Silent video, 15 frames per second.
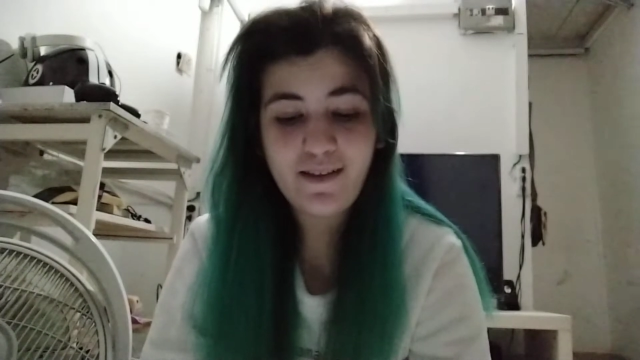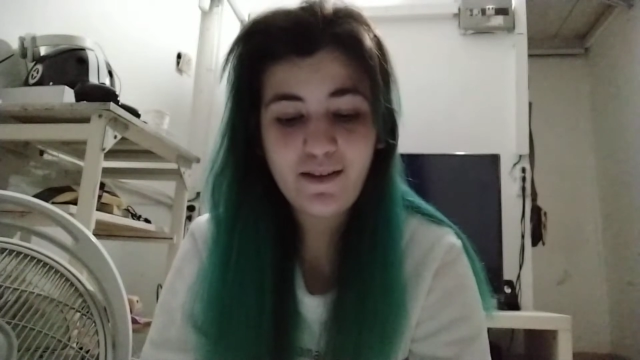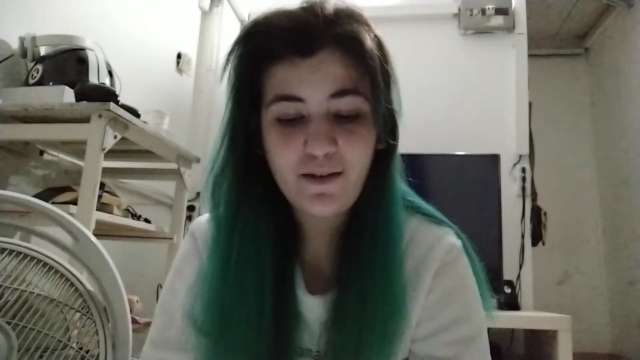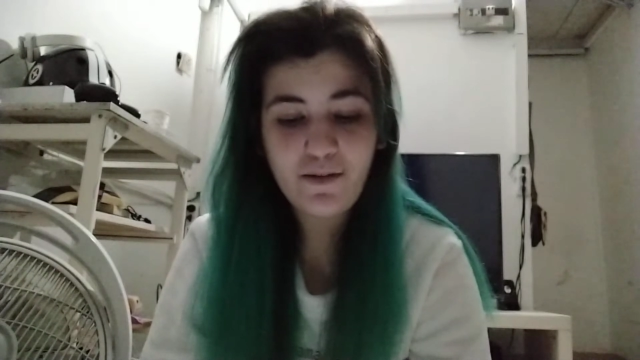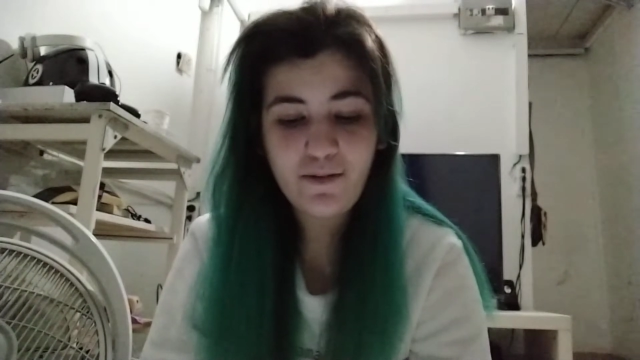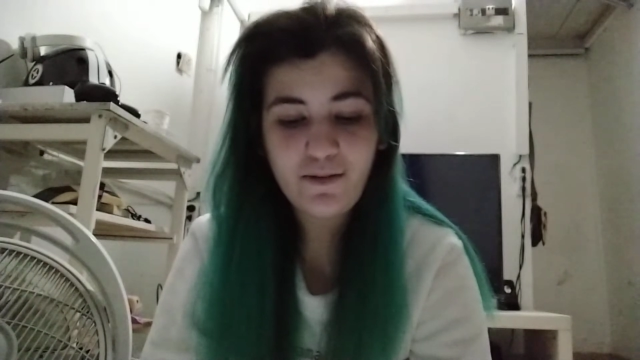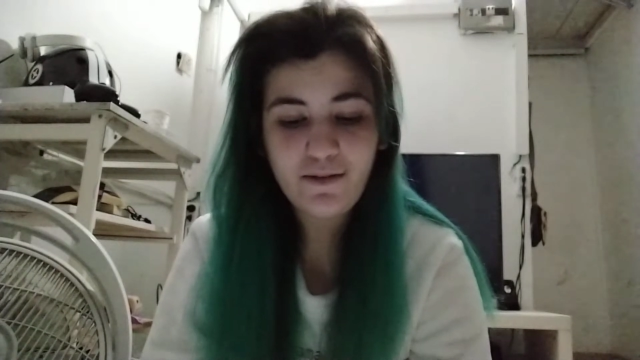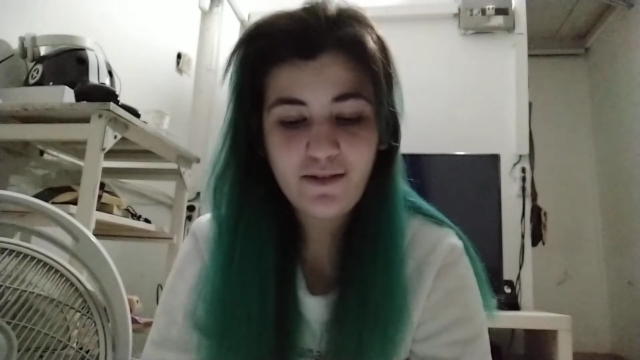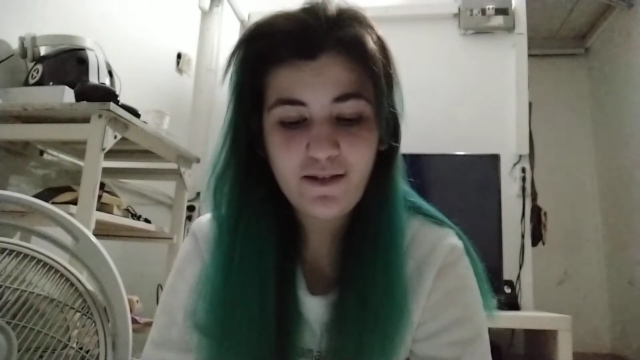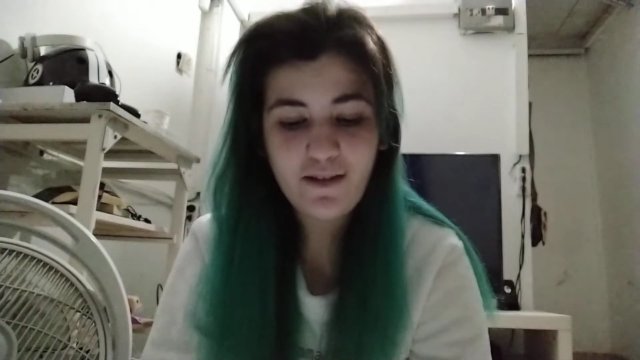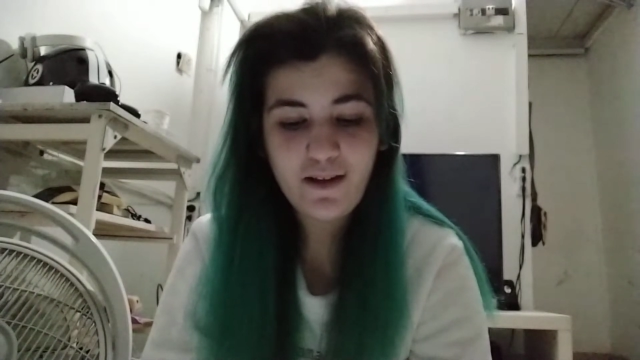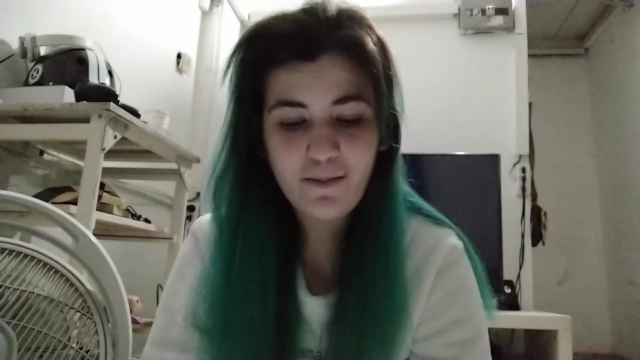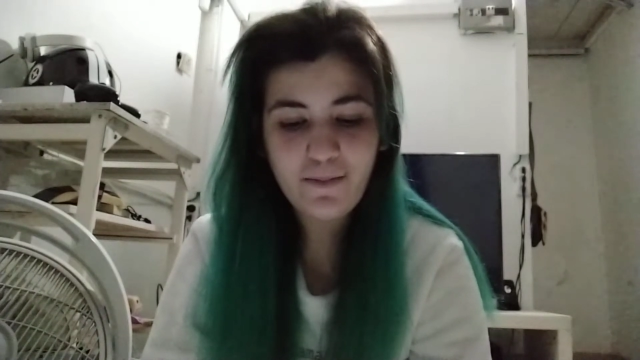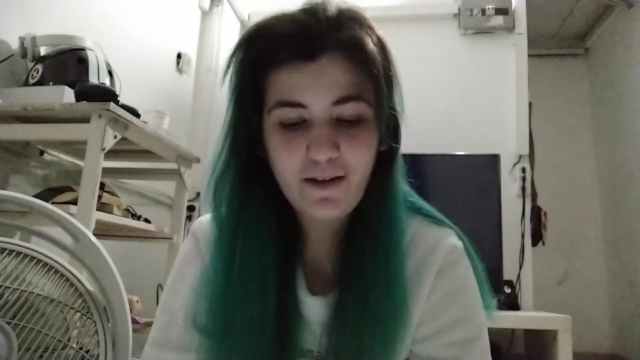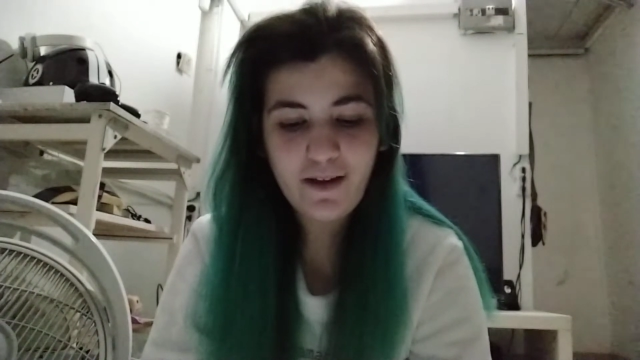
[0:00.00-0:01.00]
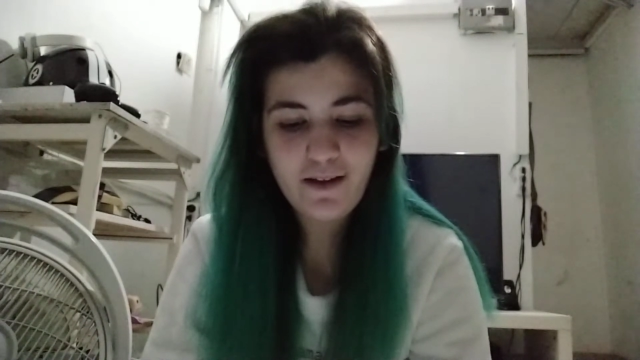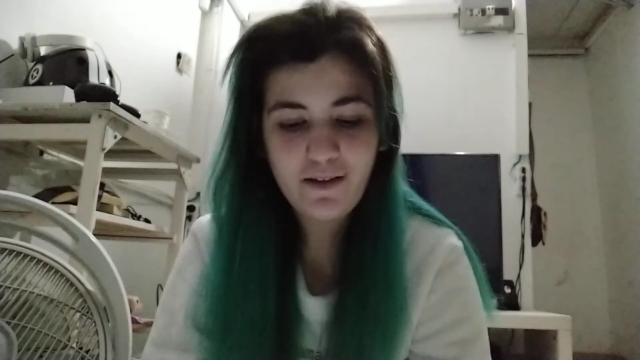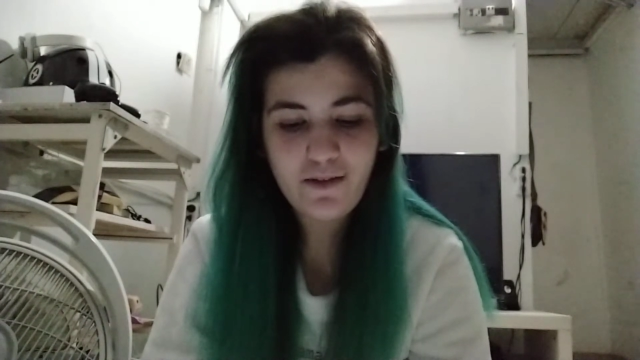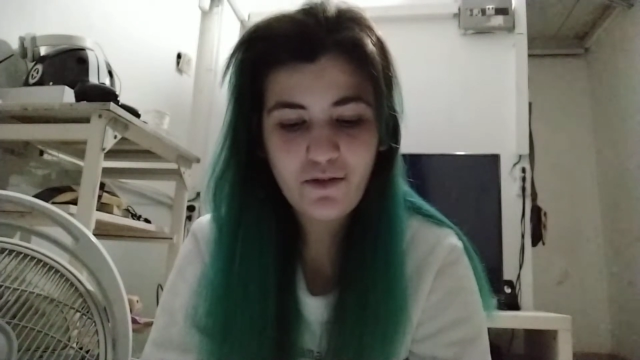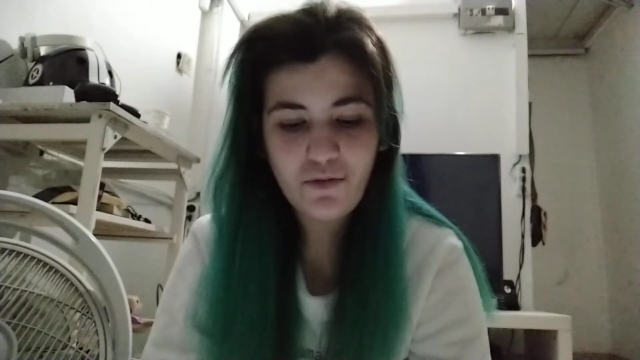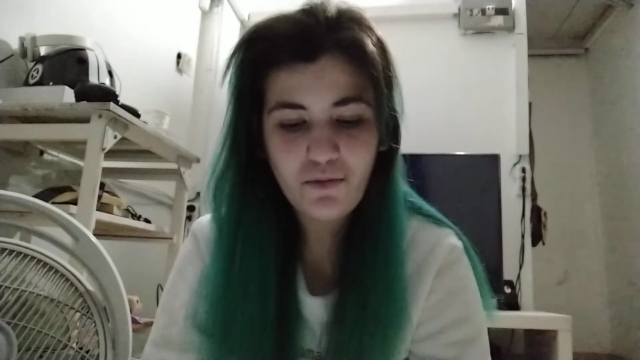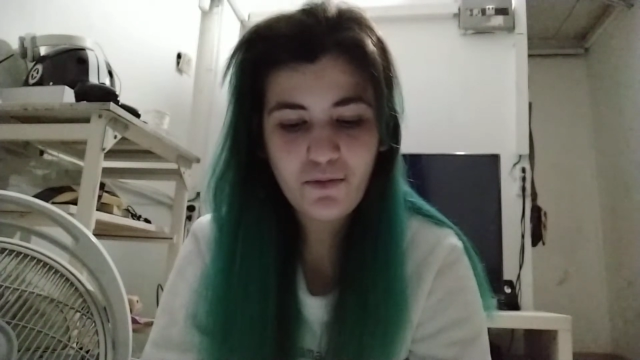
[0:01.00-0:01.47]
so today I'm
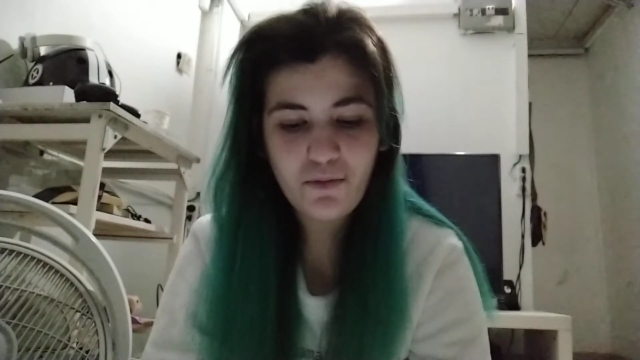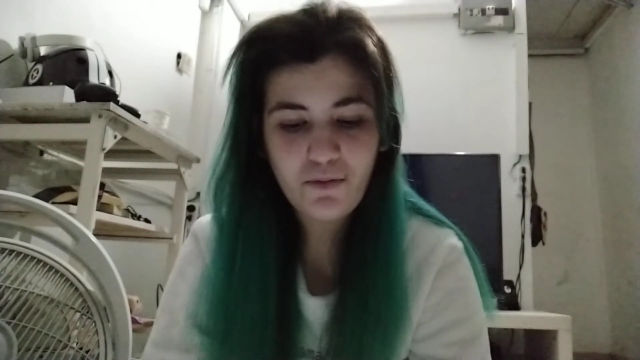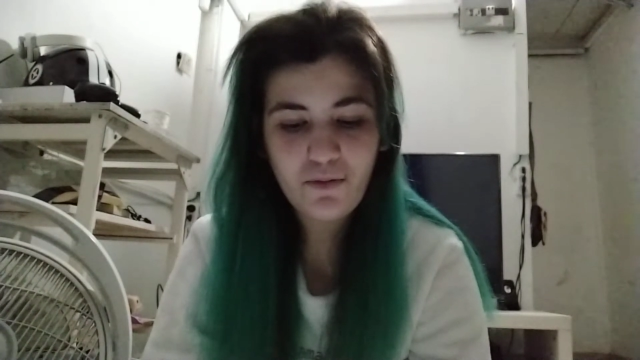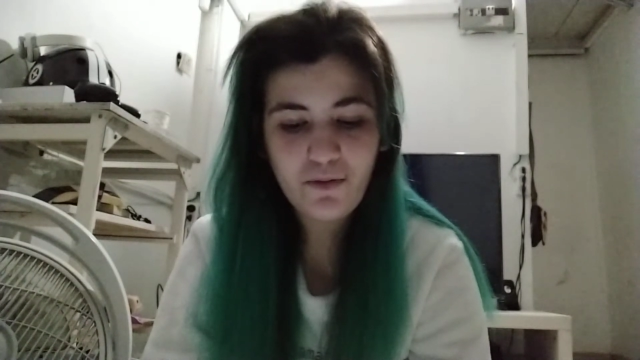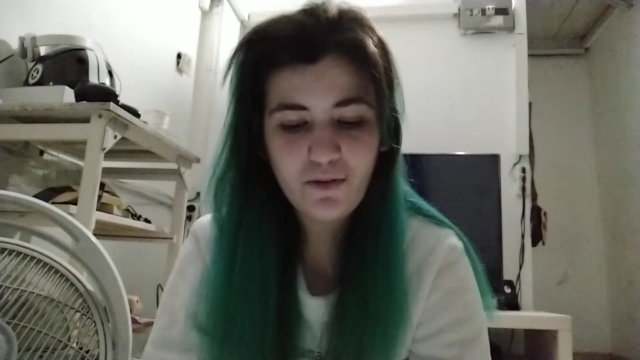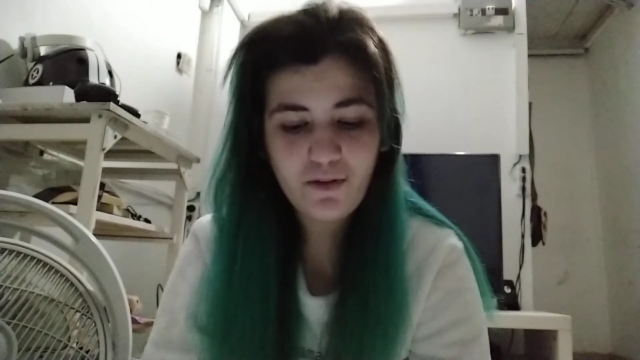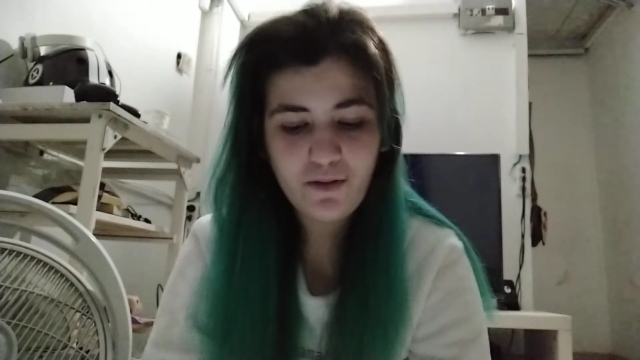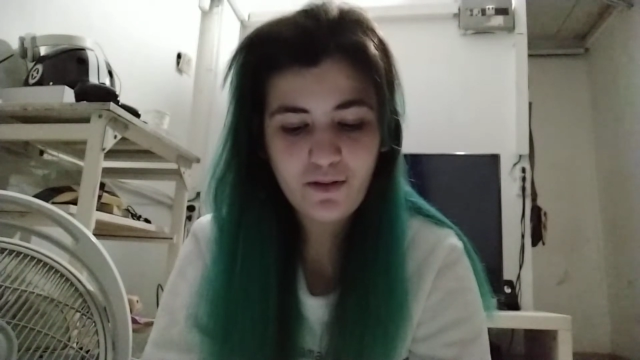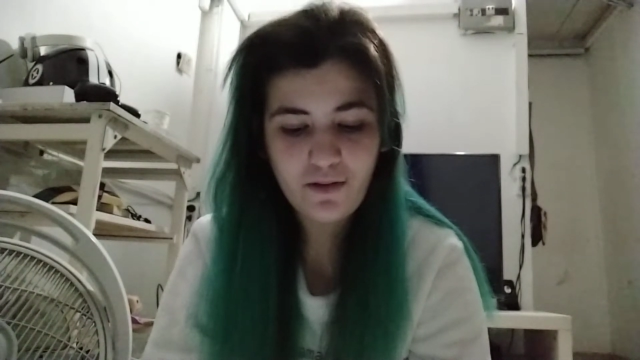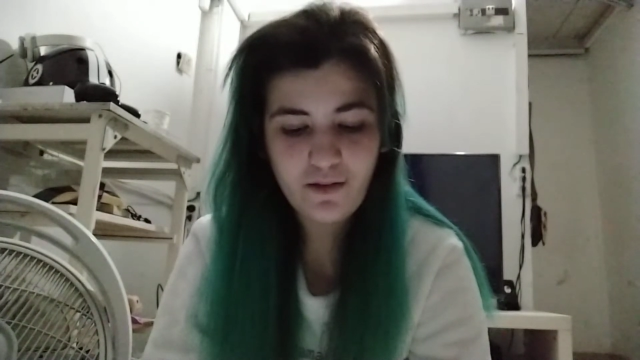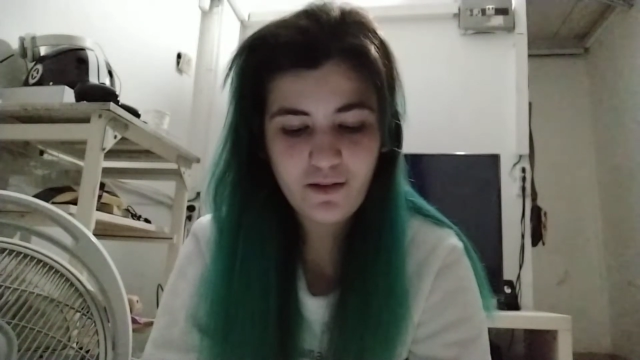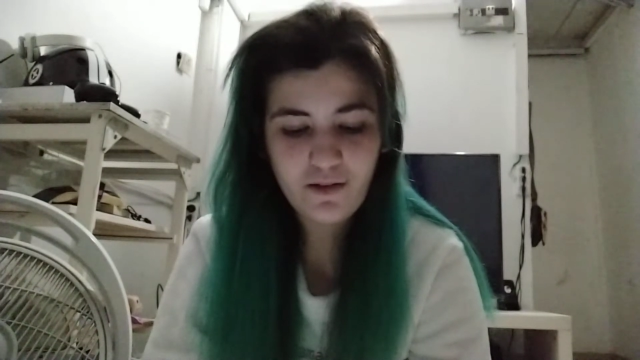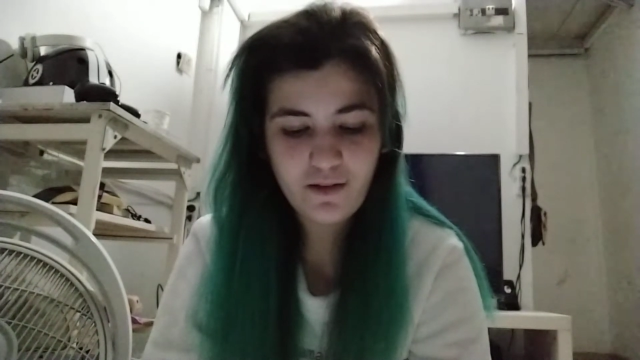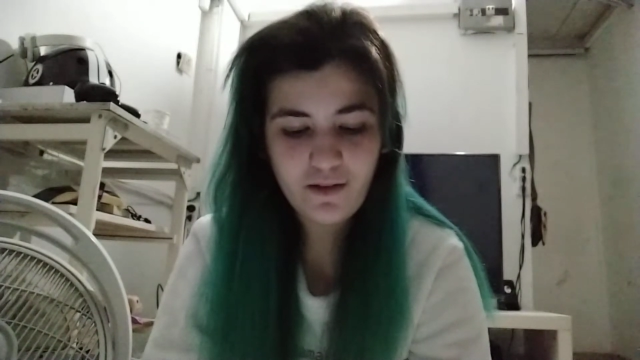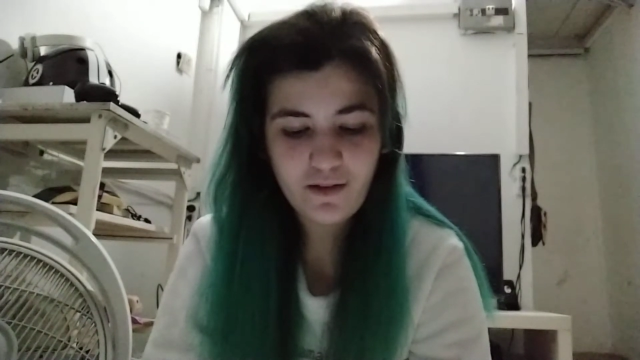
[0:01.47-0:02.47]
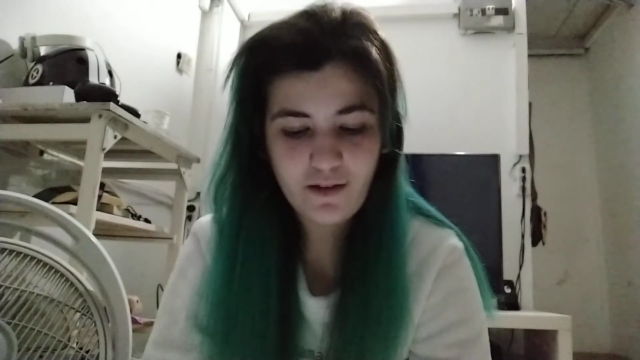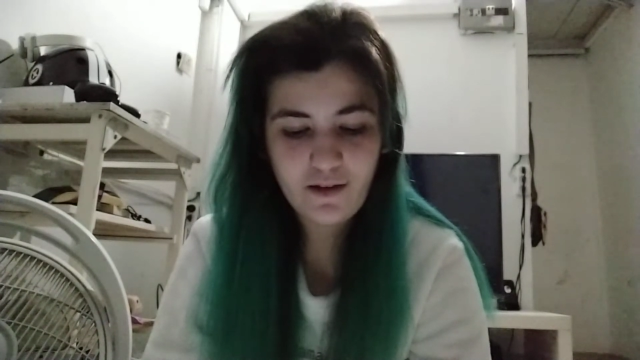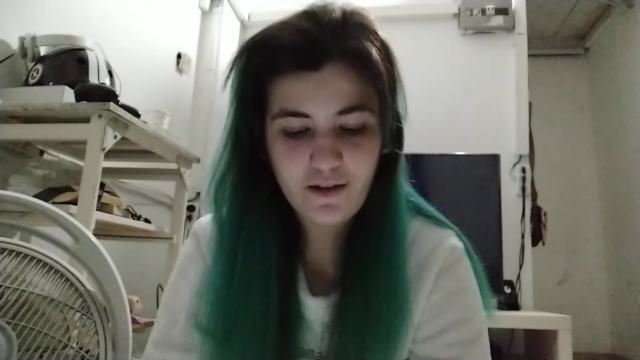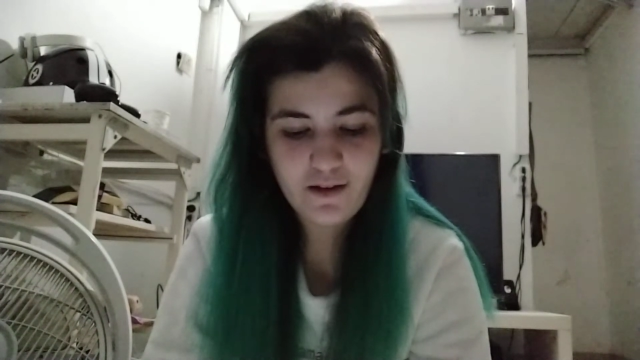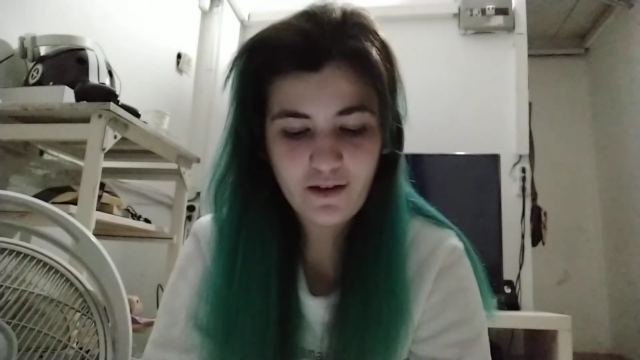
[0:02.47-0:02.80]
gonna do the